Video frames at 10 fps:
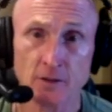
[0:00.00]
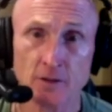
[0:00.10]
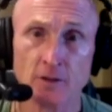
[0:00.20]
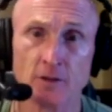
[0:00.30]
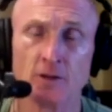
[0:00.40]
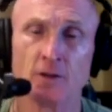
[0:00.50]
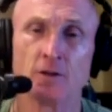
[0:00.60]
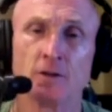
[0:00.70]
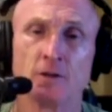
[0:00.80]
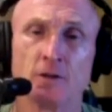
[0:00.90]

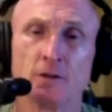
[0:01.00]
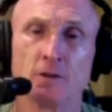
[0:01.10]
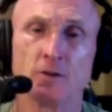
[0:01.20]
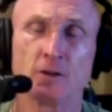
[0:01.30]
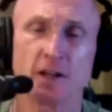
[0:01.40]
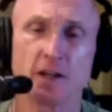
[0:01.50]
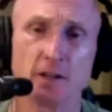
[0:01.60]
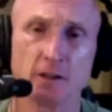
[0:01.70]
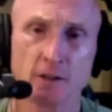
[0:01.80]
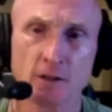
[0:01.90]
Yeah.
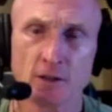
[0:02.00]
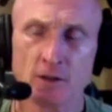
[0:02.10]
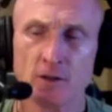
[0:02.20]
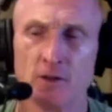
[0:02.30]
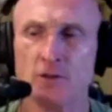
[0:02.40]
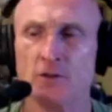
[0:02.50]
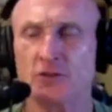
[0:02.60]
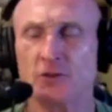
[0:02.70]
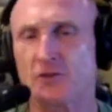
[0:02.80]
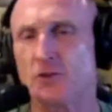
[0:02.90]
Okay.
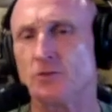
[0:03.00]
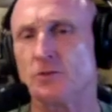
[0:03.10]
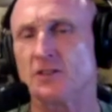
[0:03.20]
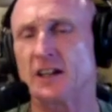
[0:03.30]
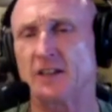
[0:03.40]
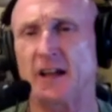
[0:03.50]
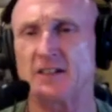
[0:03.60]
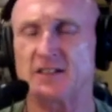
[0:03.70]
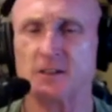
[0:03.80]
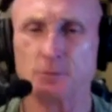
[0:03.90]
So if you take that
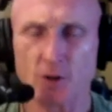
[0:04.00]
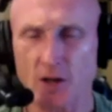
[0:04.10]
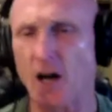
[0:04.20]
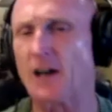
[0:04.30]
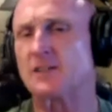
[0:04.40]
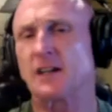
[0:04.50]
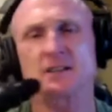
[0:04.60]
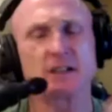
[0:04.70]
simple context,